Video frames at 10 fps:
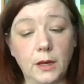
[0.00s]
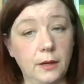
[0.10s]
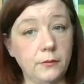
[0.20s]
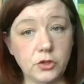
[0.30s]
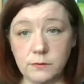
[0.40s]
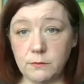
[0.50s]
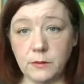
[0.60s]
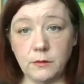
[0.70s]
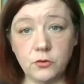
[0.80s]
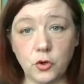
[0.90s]
Just
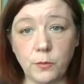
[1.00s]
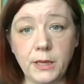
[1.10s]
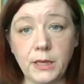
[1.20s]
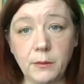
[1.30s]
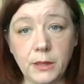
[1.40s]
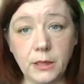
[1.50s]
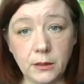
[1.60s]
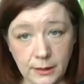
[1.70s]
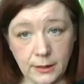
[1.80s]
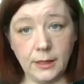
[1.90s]
drop me an
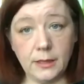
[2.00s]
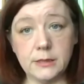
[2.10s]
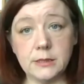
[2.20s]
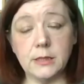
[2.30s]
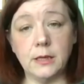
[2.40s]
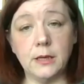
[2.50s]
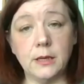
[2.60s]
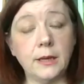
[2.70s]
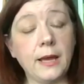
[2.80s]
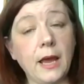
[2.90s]
email at
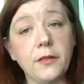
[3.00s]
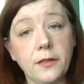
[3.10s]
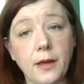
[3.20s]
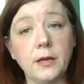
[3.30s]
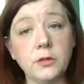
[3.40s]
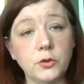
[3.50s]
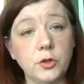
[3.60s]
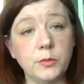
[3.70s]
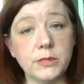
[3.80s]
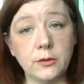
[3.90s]

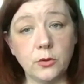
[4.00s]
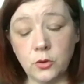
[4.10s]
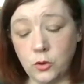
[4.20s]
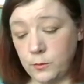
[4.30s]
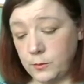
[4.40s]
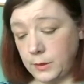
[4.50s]
kath@tonybuzan.com,